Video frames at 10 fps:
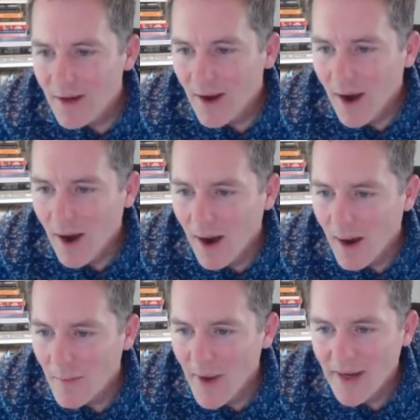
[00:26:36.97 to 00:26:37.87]

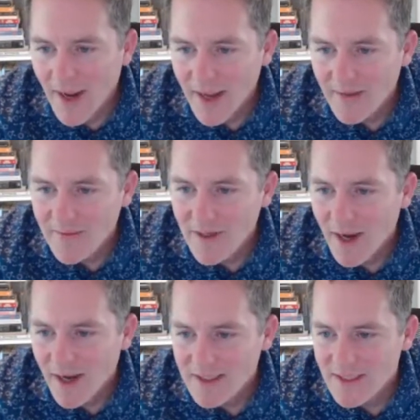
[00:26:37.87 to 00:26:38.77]
And I have
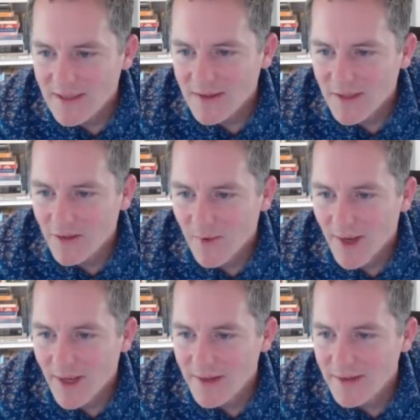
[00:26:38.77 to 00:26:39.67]
not seen the
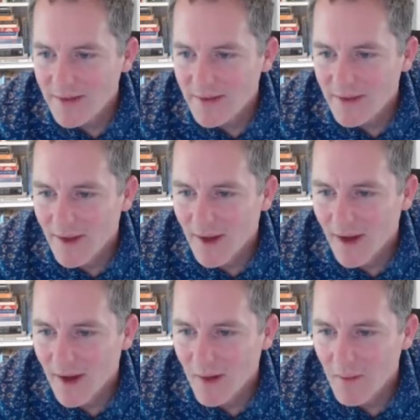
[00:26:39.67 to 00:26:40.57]
thread
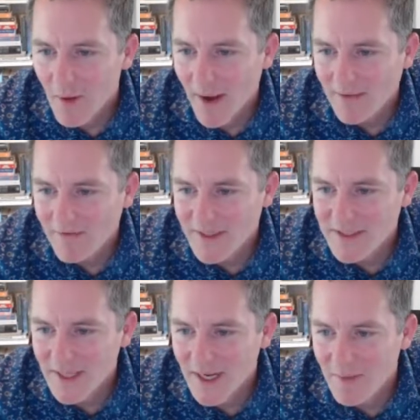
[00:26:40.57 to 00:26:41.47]
about
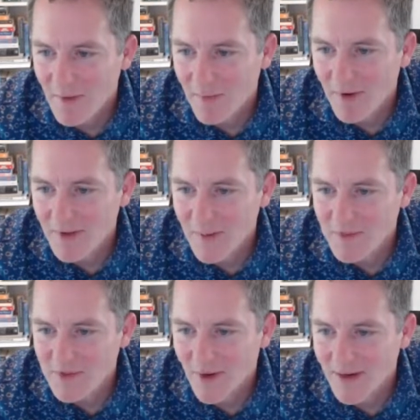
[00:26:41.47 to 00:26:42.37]
fixing up a burned
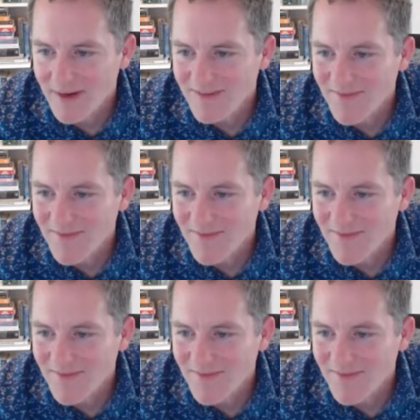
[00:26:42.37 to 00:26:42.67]
up truck.